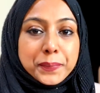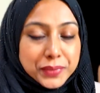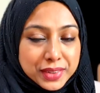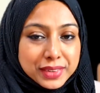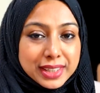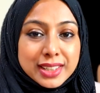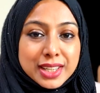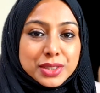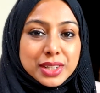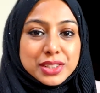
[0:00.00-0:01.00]
all right
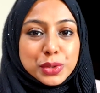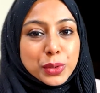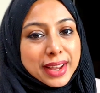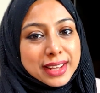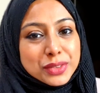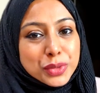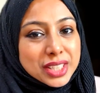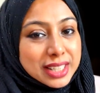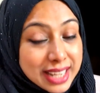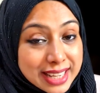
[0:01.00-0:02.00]
so let's go ahead with the
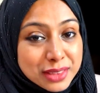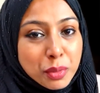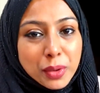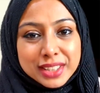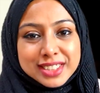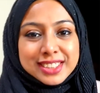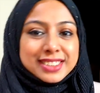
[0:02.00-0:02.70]
ninth point